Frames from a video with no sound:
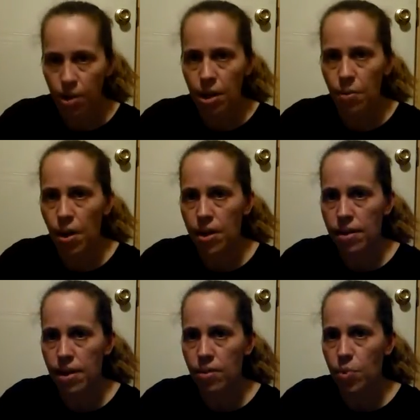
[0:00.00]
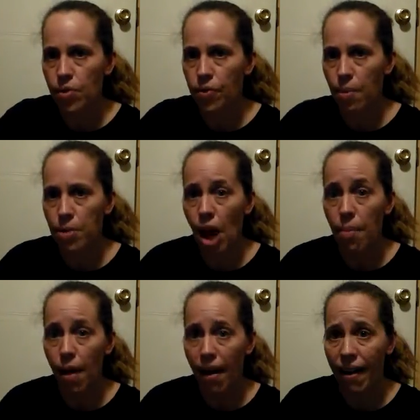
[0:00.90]
And what it was, this was from
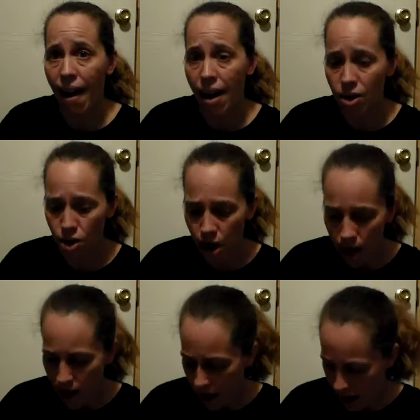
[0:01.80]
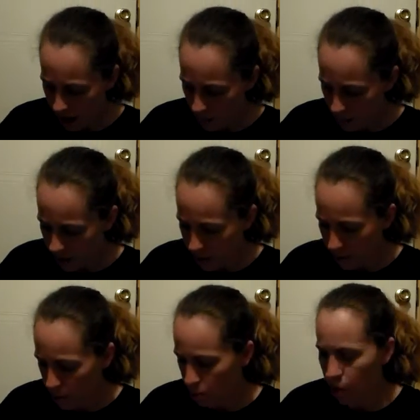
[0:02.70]
Top Back Cash, and it
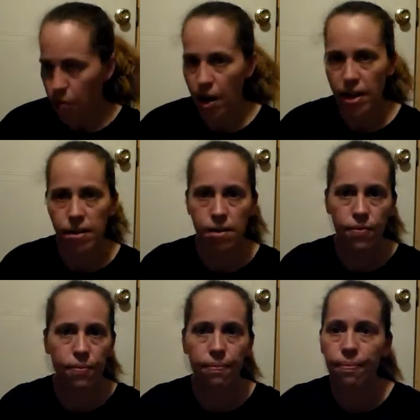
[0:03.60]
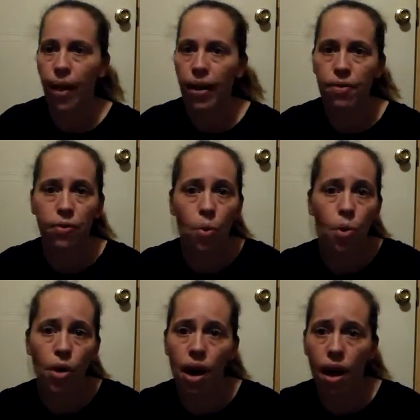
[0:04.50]
was if you request like
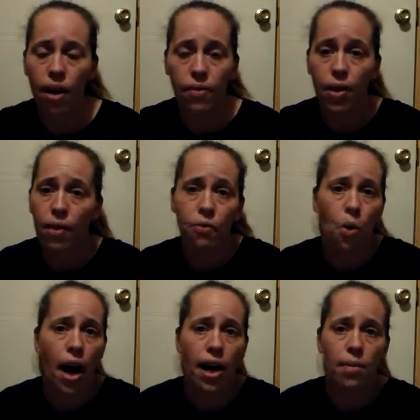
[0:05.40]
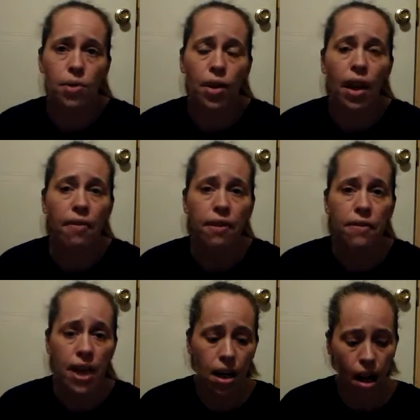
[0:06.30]
four, if you get four items, you
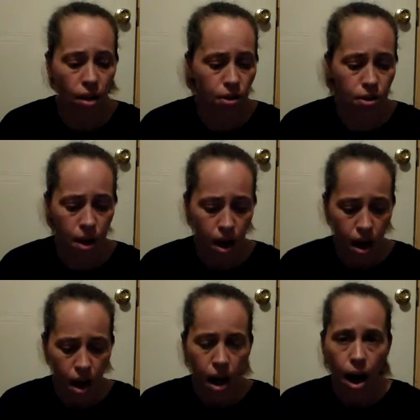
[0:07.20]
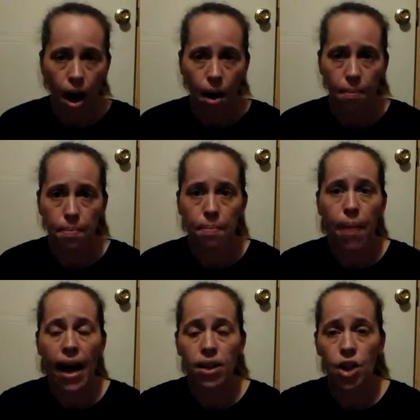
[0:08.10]
get $15 um,
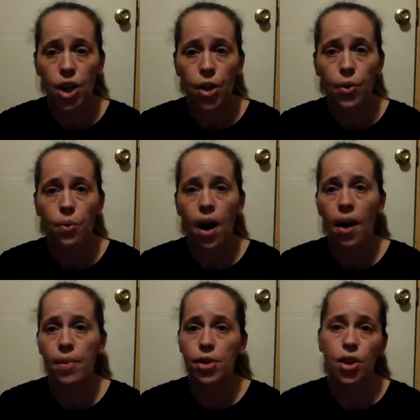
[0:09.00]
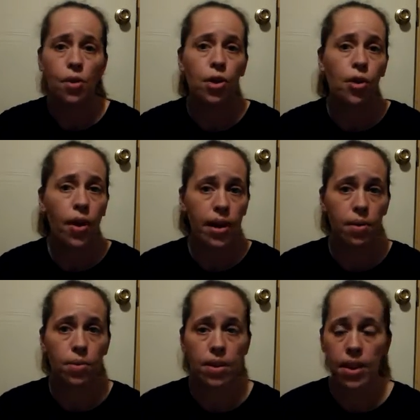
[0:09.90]
back to you. Um, it showed the
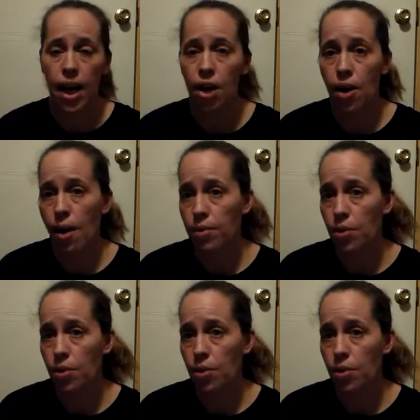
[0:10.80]
credit was there.